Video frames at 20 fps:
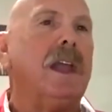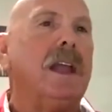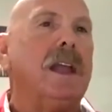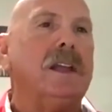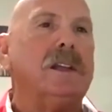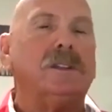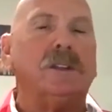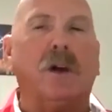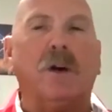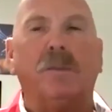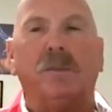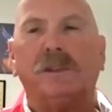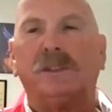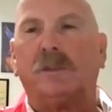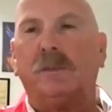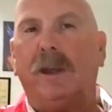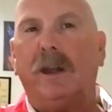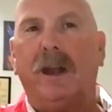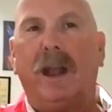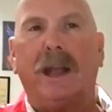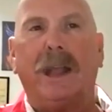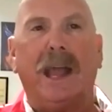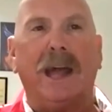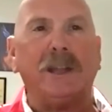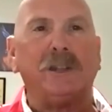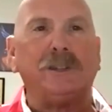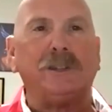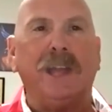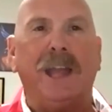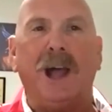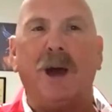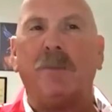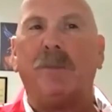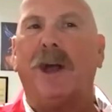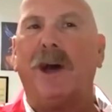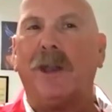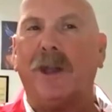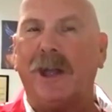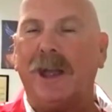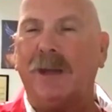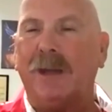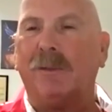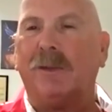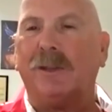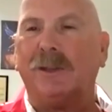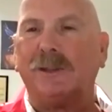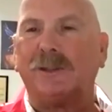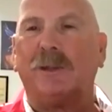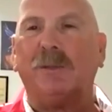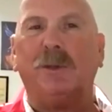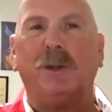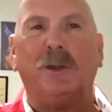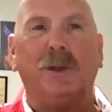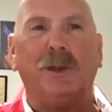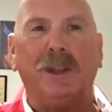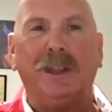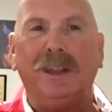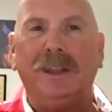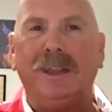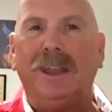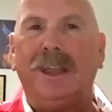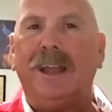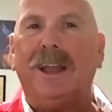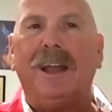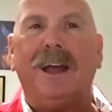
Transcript: So, Mr. Mayor, I got to say how proud I am of this community.